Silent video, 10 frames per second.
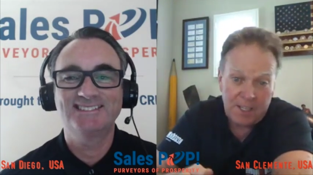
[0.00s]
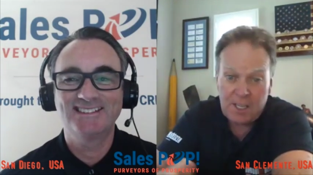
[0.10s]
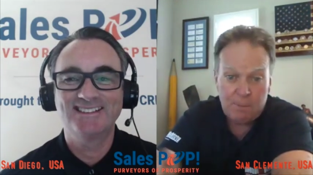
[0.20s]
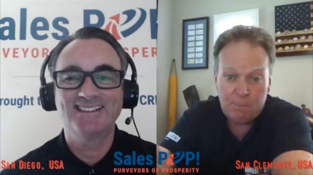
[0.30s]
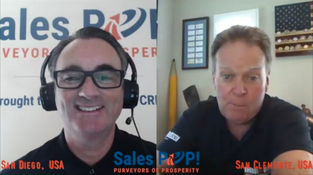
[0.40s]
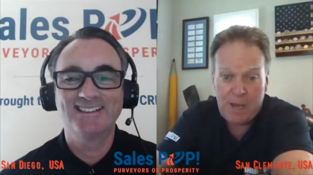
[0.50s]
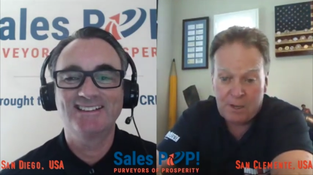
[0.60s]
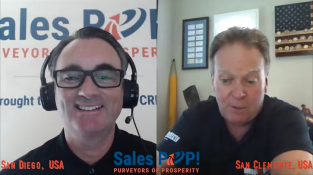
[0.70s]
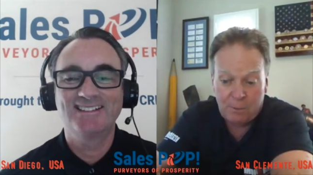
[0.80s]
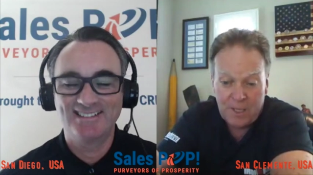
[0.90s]
Speaker 1: and I
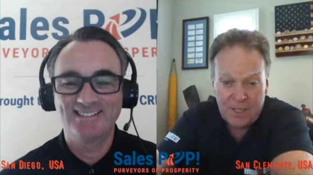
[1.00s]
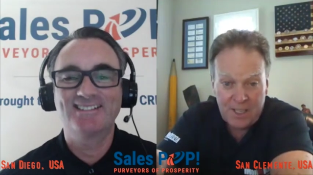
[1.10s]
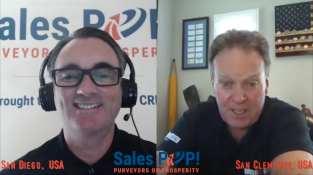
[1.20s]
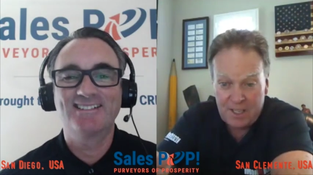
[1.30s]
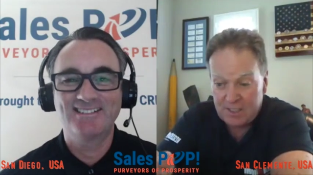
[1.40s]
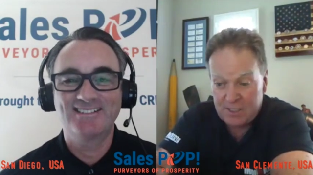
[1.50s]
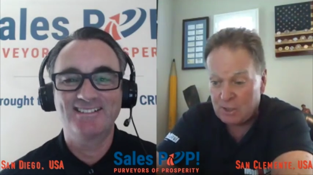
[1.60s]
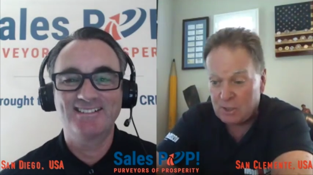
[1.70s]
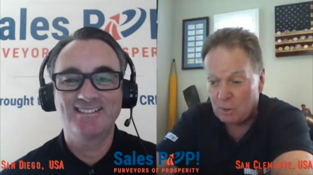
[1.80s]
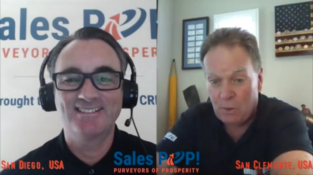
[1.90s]
implement them. And I
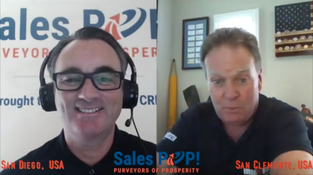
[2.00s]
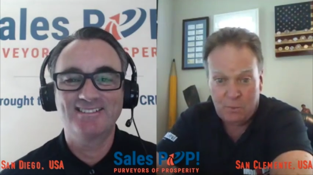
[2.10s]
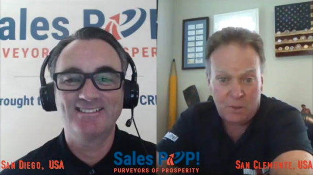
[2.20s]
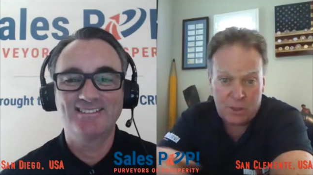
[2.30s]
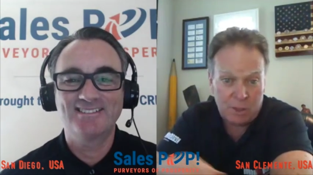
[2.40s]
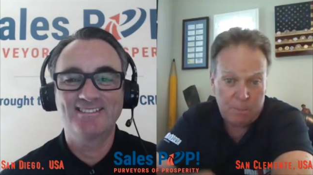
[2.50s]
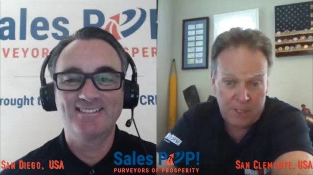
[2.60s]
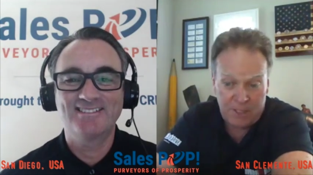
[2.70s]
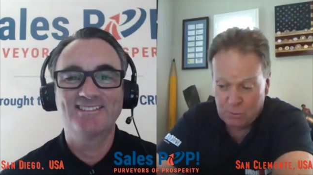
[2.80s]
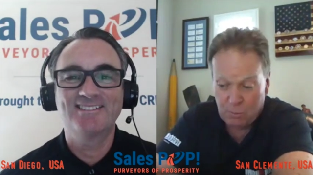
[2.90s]
said, so what, what's the
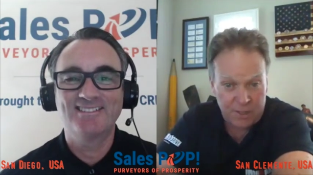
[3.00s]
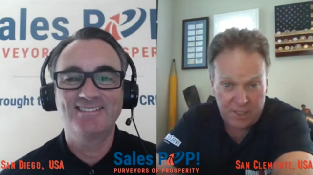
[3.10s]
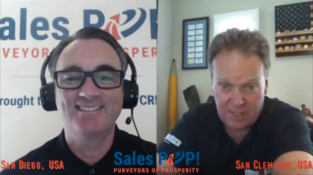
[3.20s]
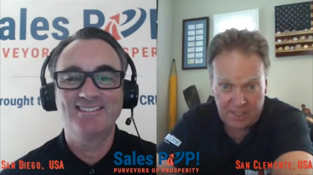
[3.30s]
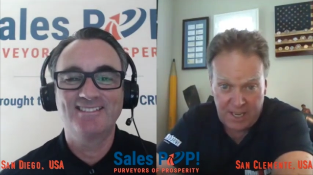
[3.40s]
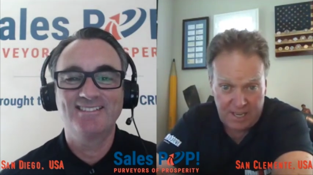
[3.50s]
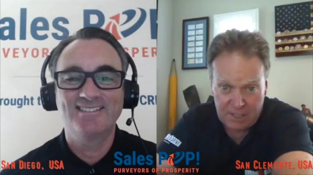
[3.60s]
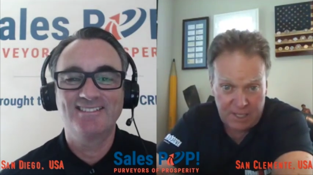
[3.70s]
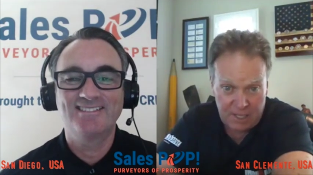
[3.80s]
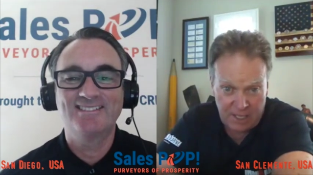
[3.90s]
biggest one that I
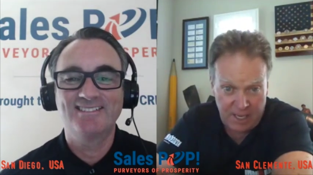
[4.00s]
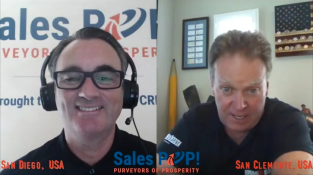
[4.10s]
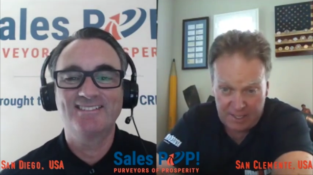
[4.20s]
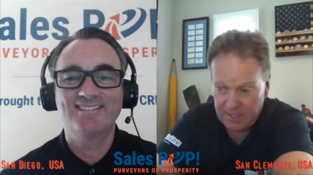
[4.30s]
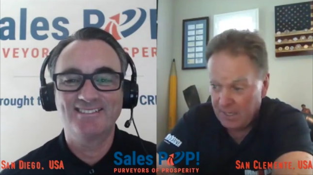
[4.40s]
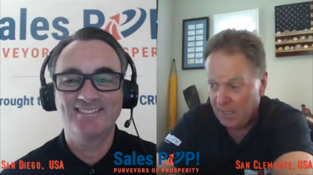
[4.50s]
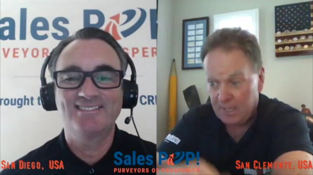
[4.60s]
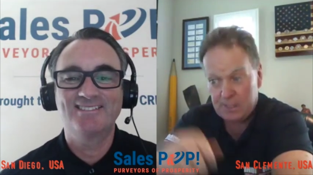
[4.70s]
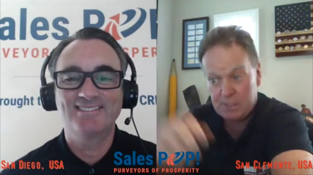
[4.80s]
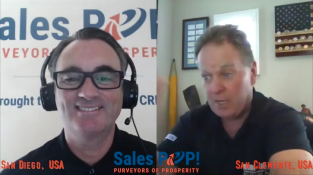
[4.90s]
got, that you got?
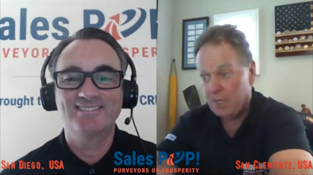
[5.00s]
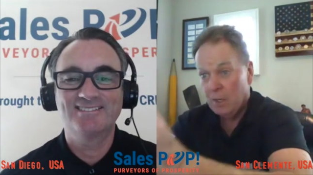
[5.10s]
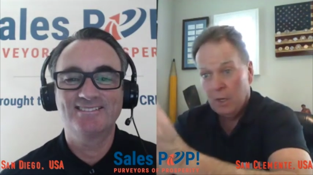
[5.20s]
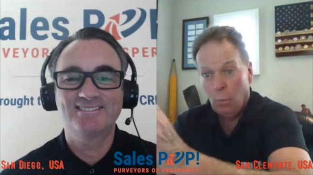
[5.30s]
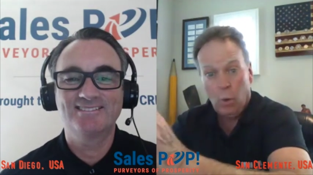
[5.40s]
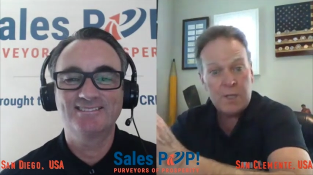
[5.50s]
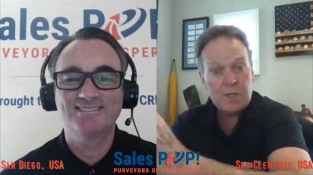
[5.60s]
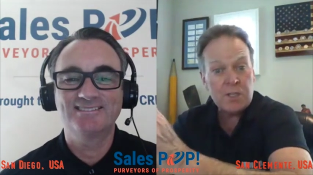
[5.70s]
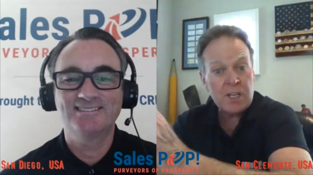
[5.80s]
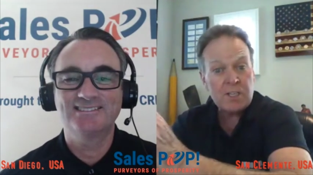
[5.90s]
He said,
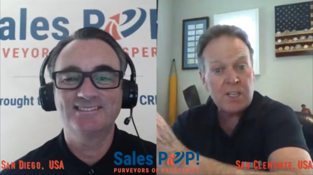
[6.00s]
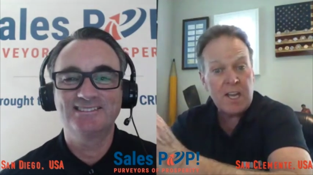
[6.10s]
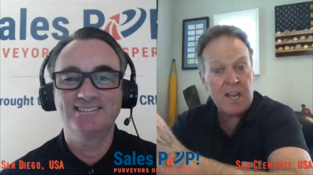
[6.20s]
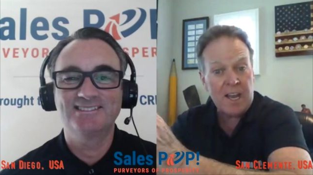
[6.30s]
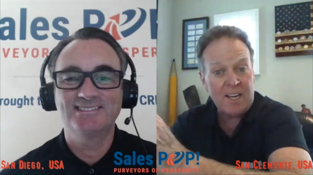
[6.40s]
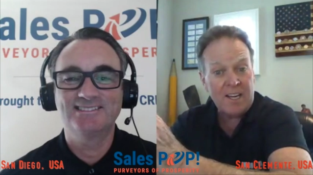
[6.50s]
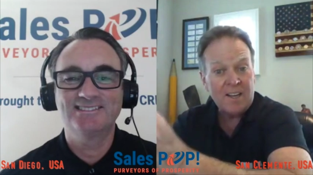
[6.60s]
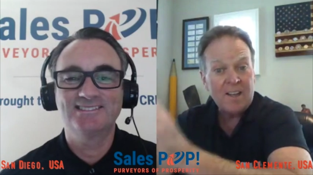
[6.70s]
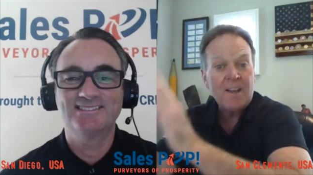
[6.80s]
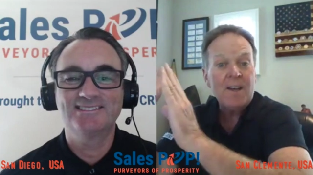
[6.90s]
one
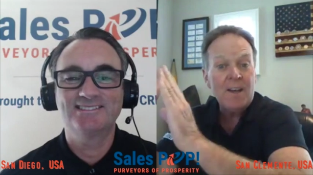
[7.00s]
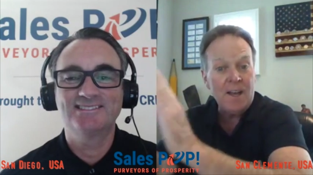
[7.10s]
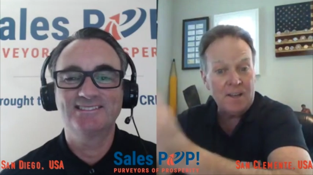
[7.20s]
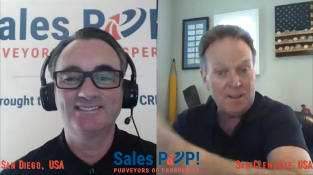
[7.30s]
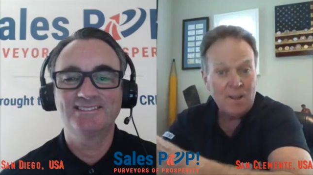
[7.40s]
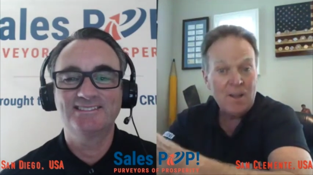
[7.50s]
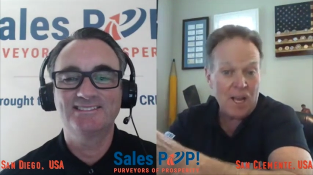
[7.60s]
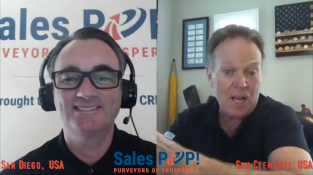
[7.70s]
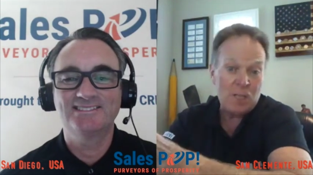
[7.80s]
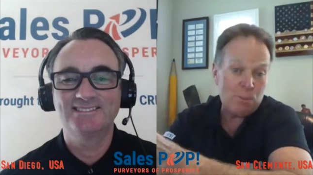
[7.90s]
sixty-eight and
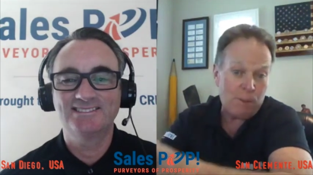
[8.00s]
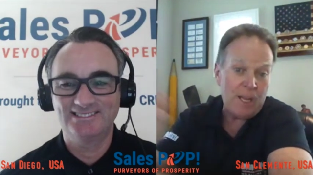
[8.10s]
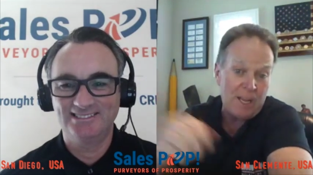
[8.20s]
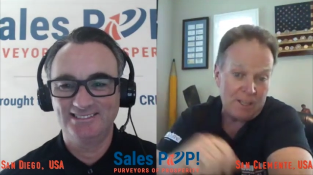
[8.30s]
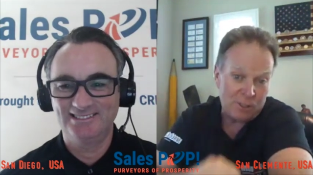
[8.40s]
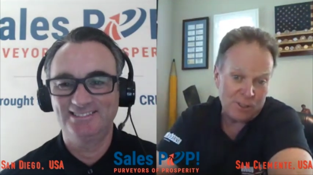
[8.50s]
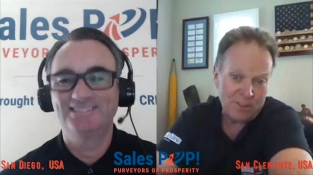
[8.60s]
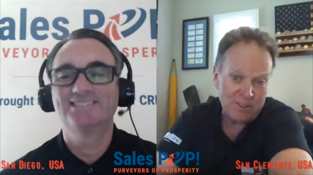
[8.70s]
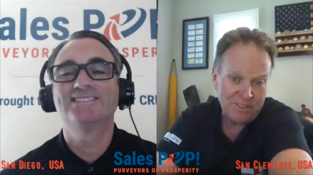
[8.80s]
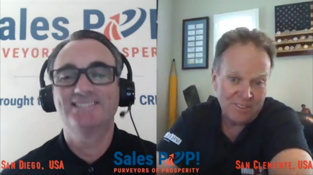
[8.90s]
H P
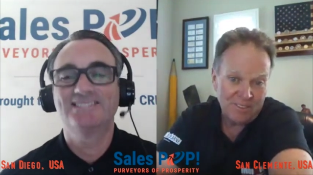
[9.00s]
As.